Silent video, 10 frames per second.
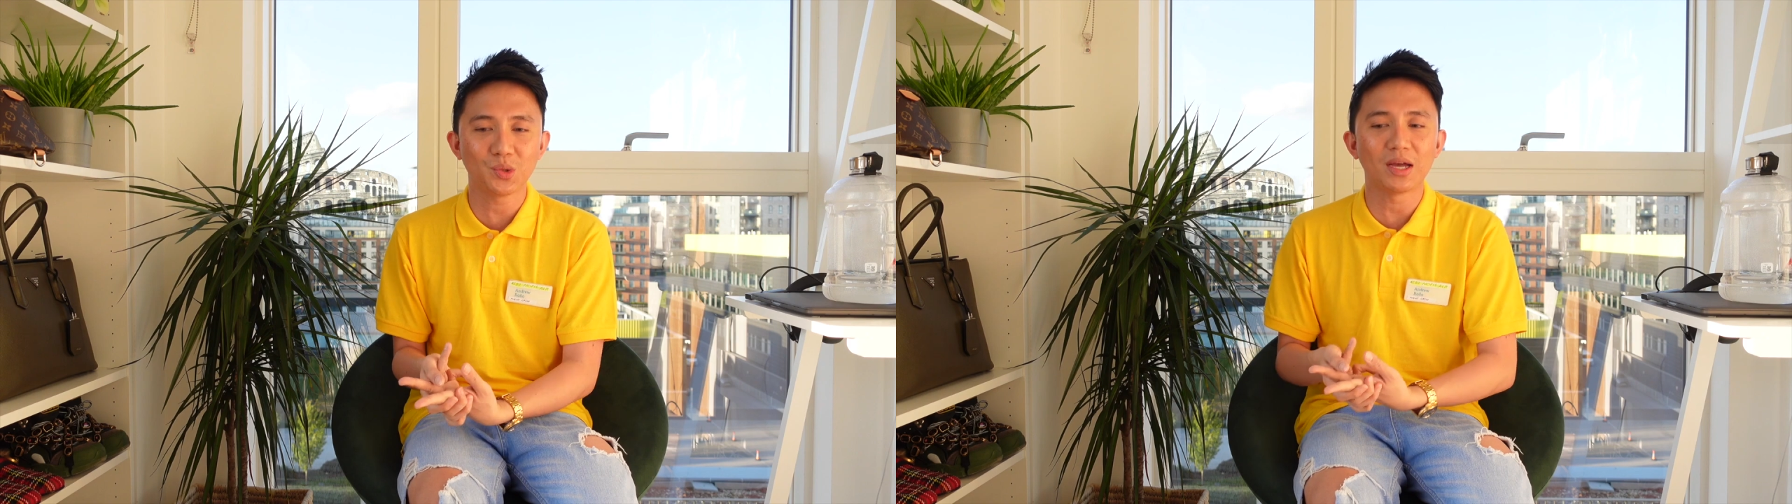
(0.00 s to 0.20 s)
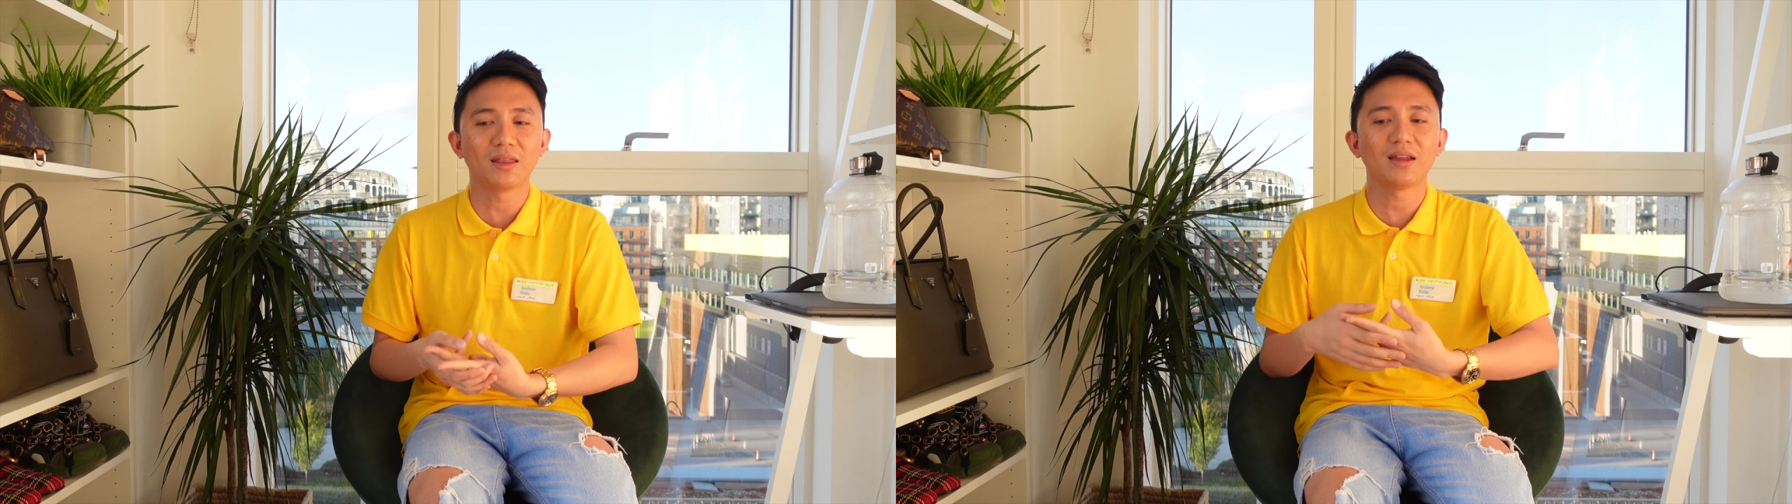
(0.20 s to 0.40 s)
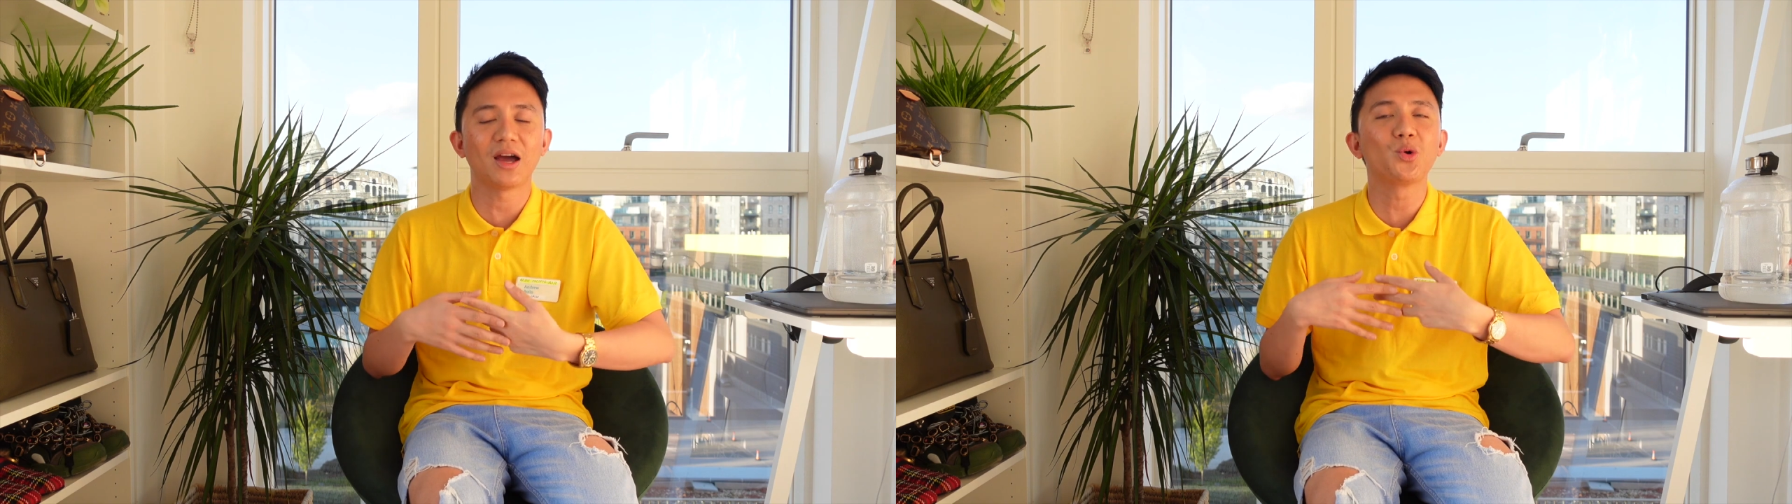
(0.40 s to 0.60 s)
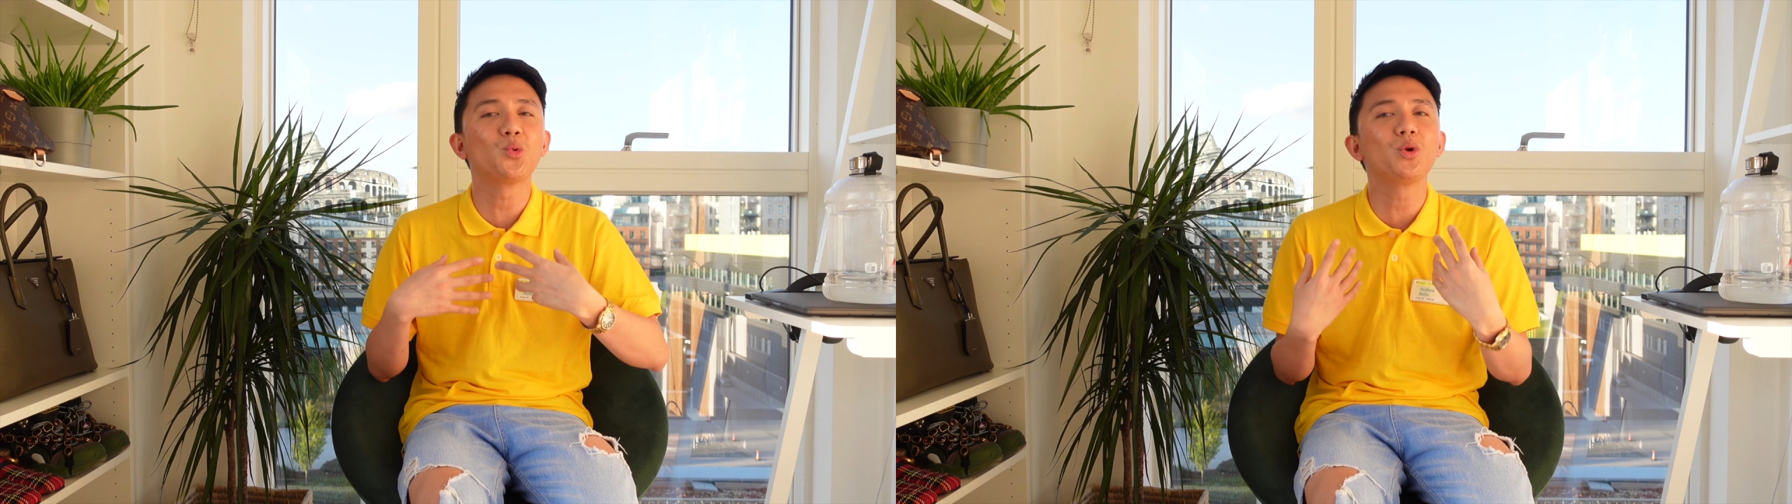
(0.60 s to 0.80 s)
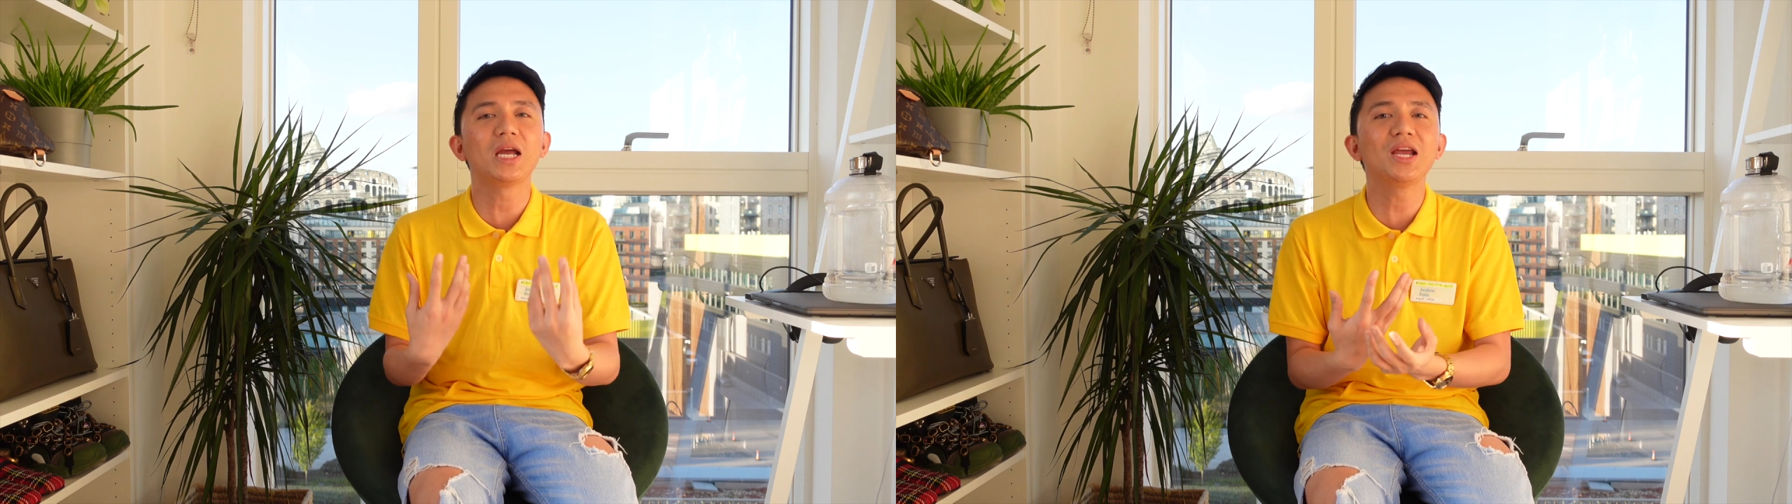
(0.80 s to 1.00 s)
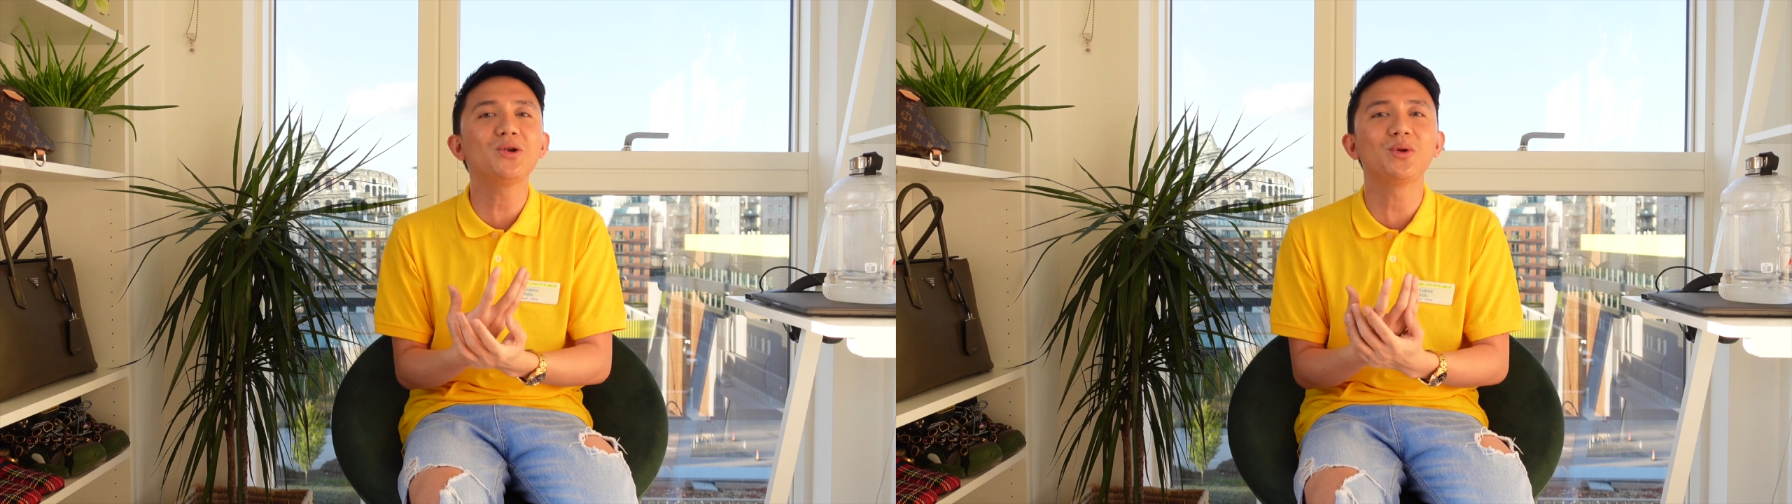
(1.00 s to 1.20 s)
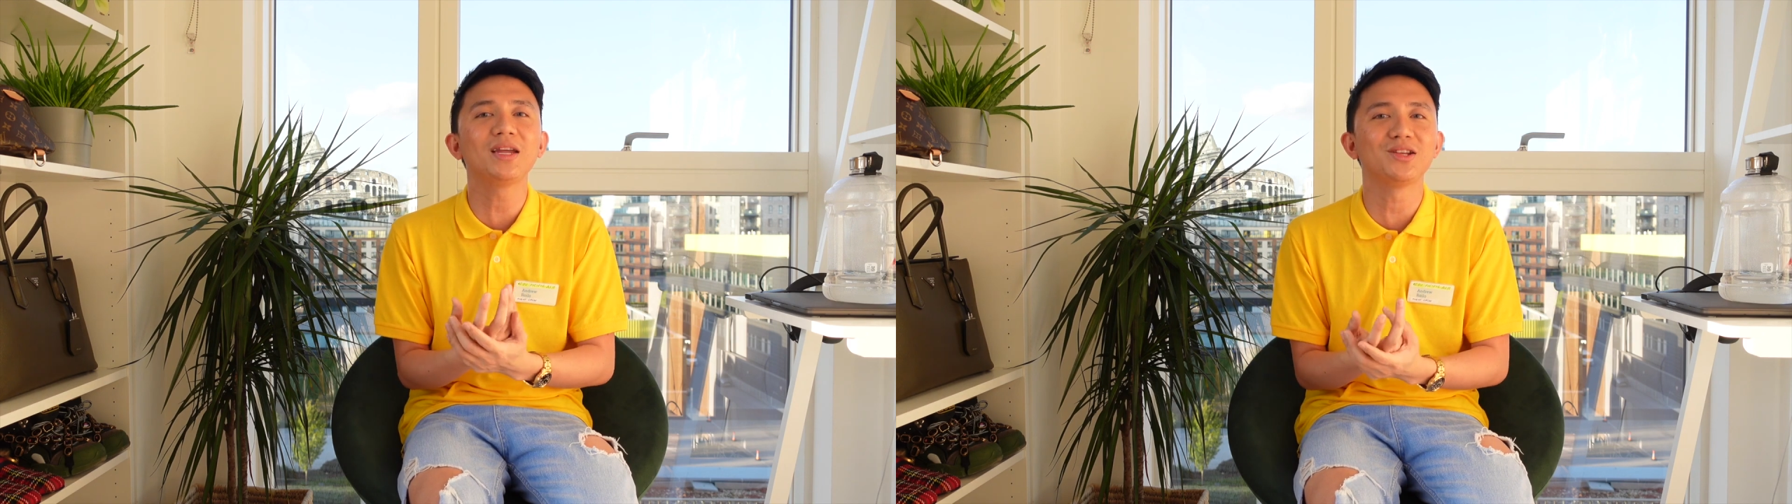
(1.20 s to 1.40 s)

And then I really, really